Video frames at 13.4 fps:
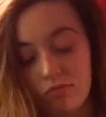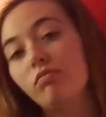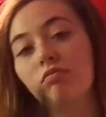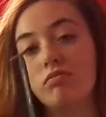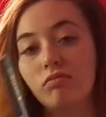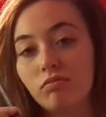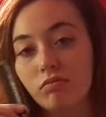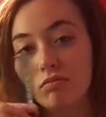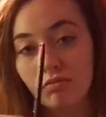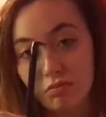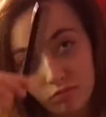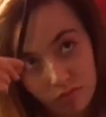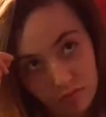a
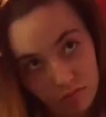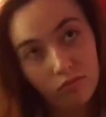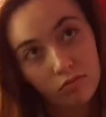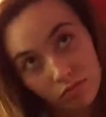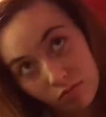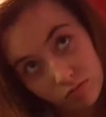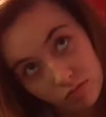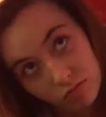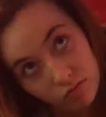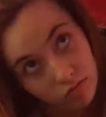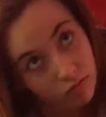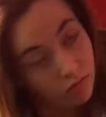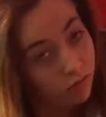comb with
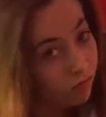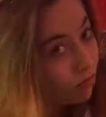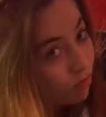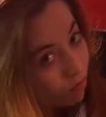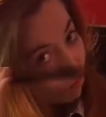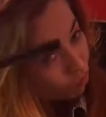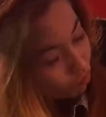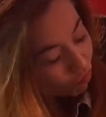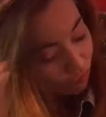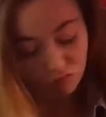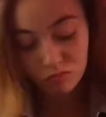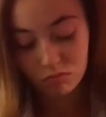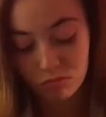some kind of
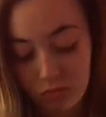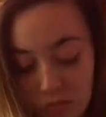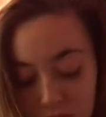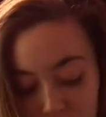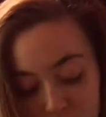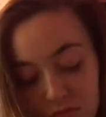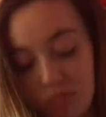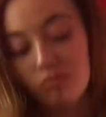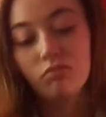sharp end that